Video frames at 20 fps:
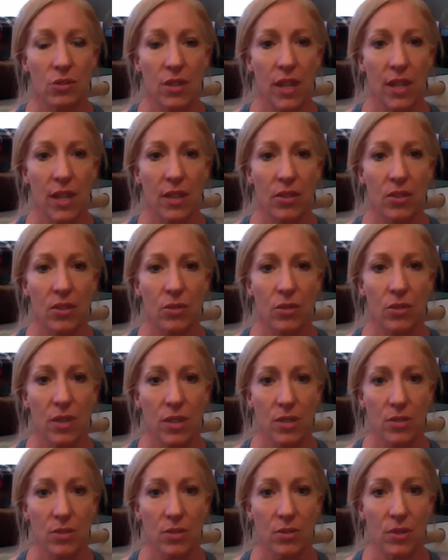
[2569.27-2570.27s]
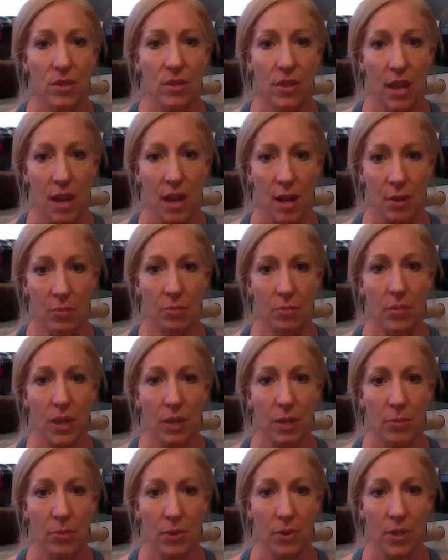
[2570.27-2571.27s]
Like, you can do some,
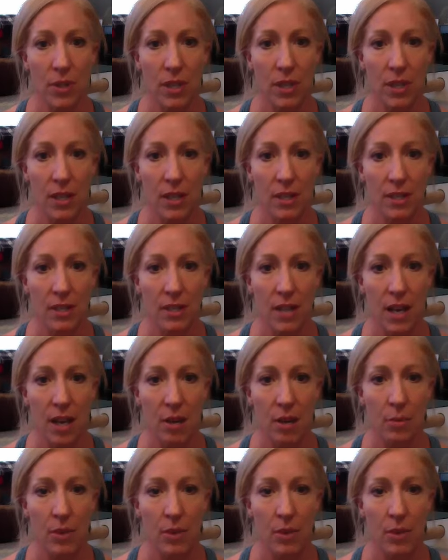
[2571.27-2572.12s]
might pull the knees down,